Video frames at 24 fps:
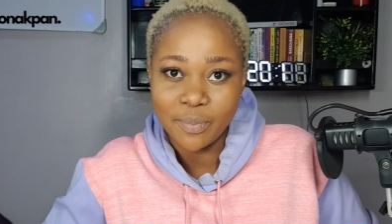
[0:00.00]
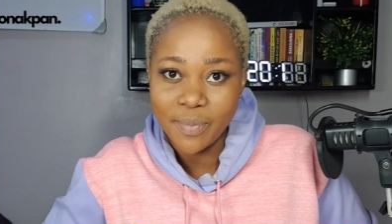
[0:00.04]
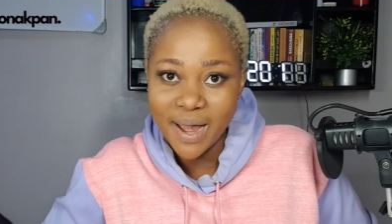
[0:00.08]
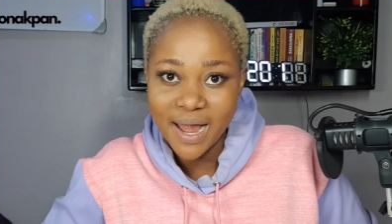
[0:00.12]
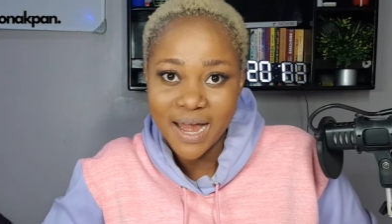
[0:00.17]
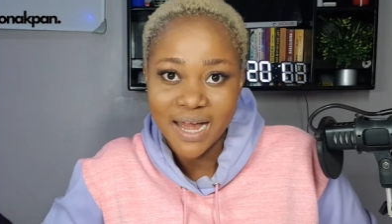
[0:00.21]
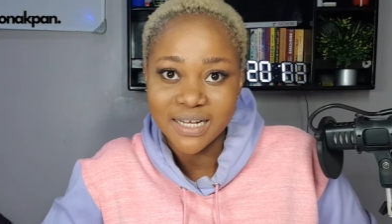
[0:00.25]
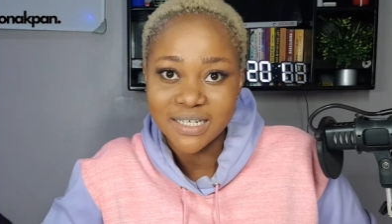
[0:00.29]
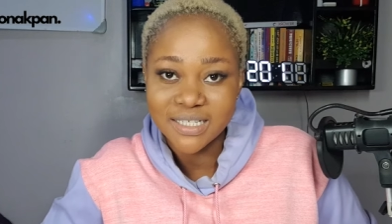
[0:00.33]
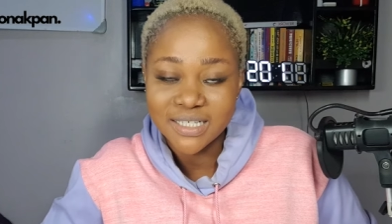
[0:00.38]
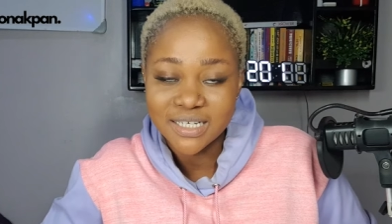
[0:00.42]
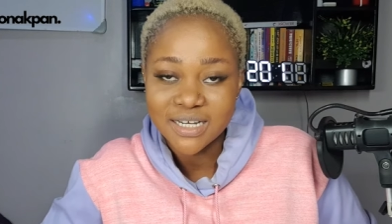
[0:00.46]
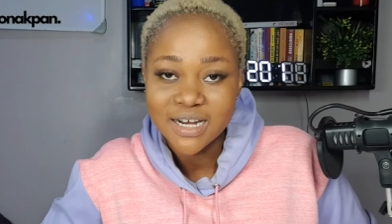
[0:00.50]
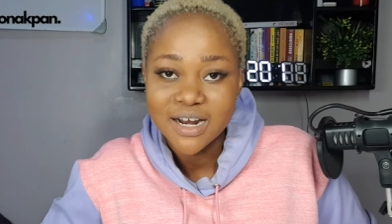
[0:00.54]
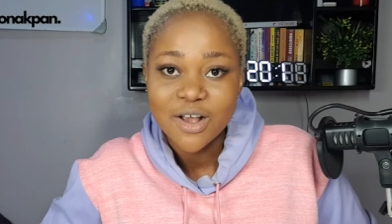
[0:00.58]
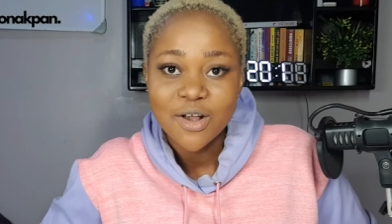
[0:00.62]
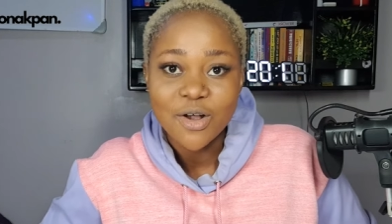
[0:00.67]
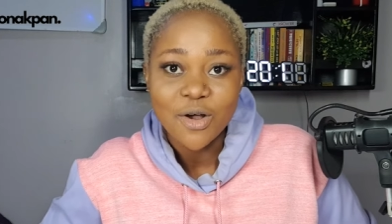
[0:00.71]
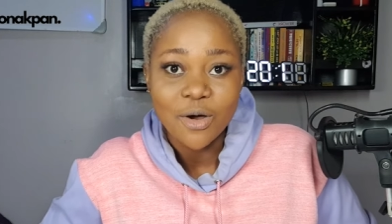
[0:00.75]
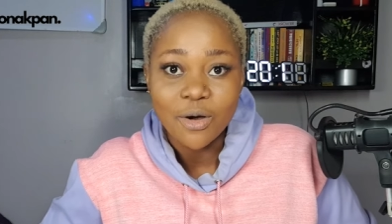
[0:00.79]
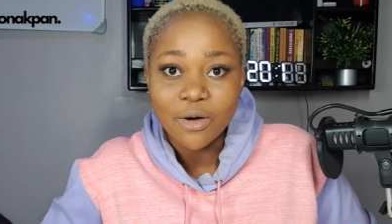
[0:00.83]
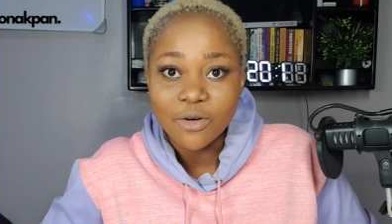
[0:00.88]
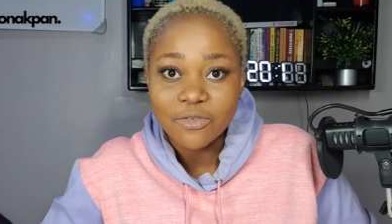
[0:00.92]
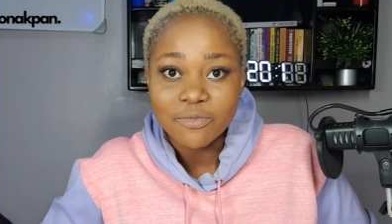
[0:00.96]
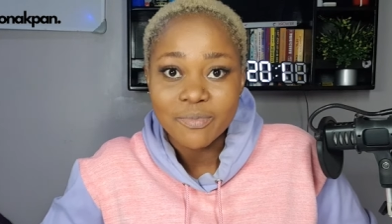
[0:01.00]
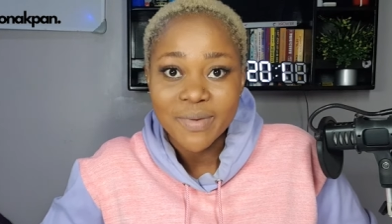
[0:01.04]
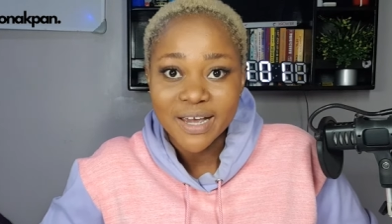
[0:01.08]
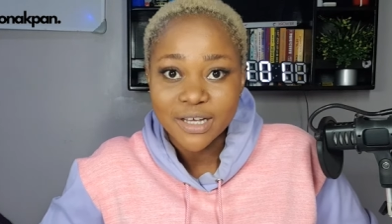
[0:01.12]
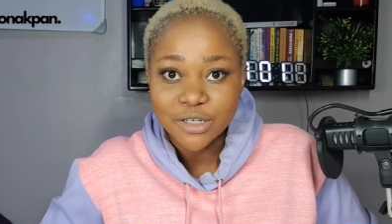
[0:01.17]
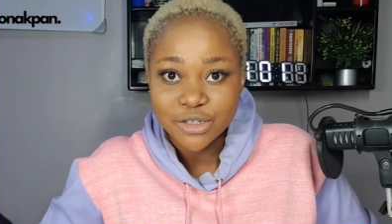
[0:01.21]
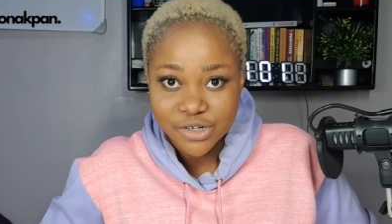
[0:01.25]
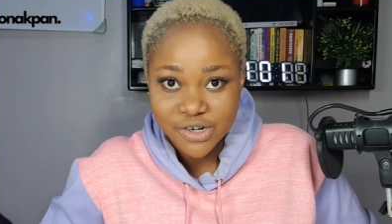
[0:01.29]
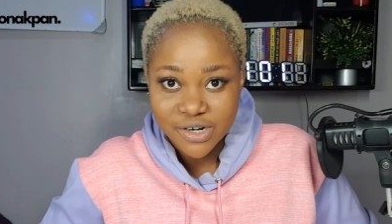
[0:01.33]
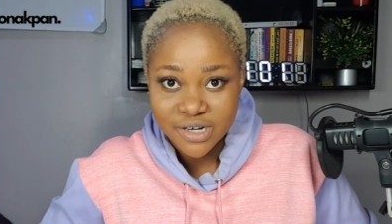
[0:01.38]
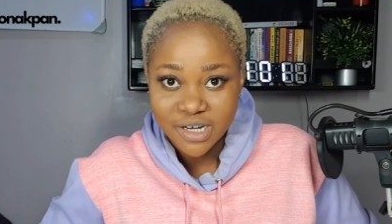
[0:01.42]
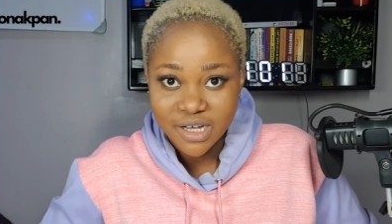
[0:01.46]
part of my
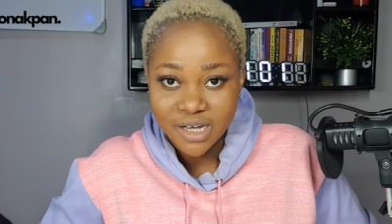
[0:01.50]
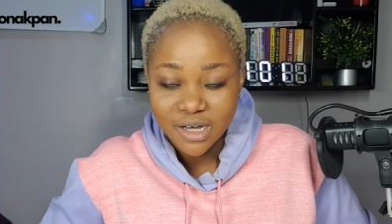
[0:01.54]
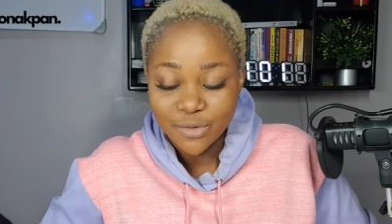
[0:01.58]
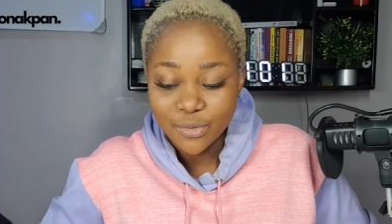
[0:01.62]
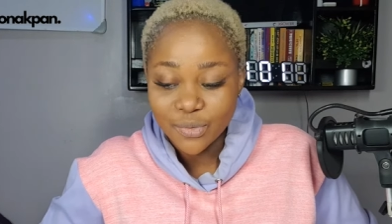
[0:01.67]
journey.